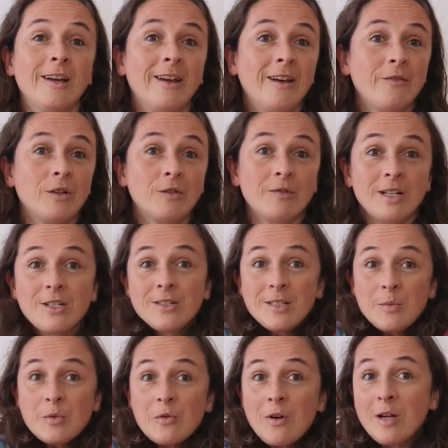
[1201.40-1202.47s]
feel free to
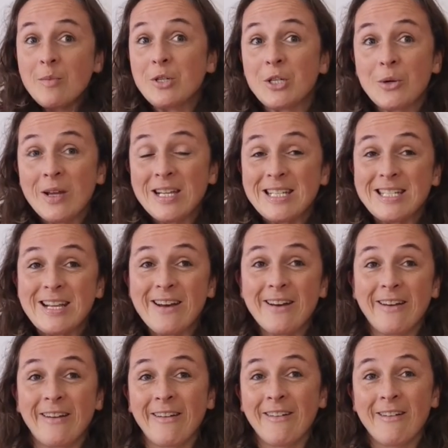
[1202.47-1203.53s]
subscribe to it.
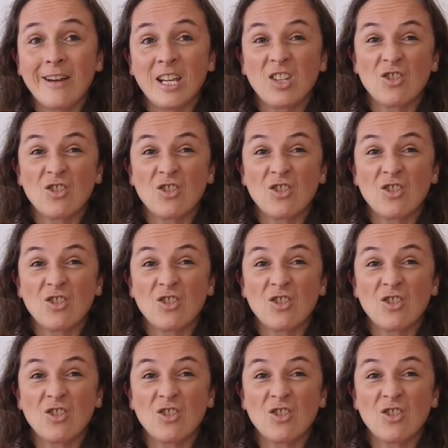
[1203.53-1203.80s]
I